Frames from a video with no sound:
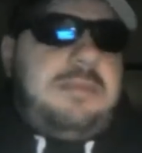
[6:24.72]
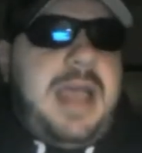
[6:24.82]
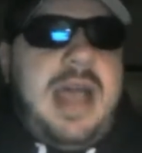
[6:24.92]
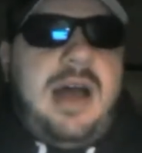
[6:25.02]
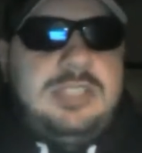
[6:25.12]

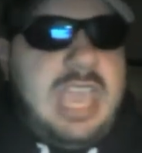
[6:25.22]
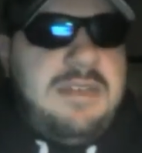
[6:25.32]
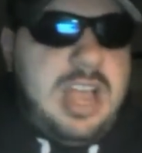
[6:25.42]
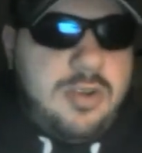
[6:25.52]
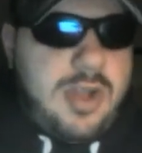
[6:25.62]
about
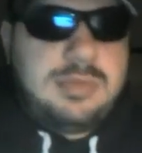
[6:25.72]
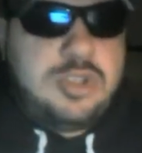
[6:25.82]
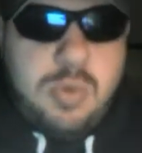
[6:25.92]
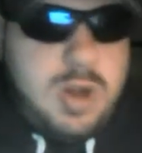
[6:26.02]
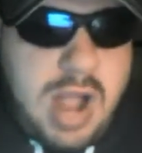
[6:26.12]
Treveon Graham's
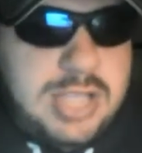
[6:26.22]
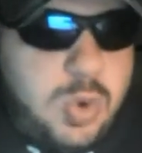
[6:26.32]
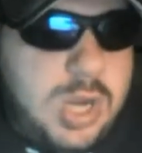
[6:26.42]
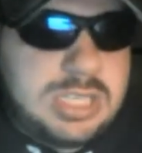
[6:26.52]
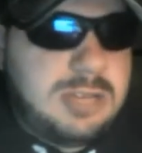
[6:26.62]
career-high
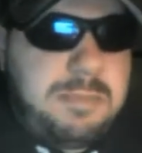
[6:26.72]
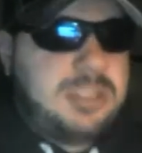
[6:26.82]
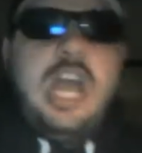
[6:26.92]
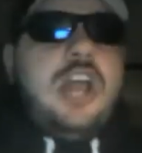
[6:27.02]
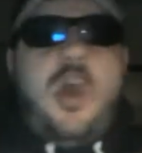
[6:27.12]
20-something
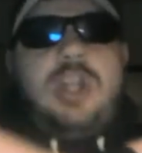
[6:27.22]
points. No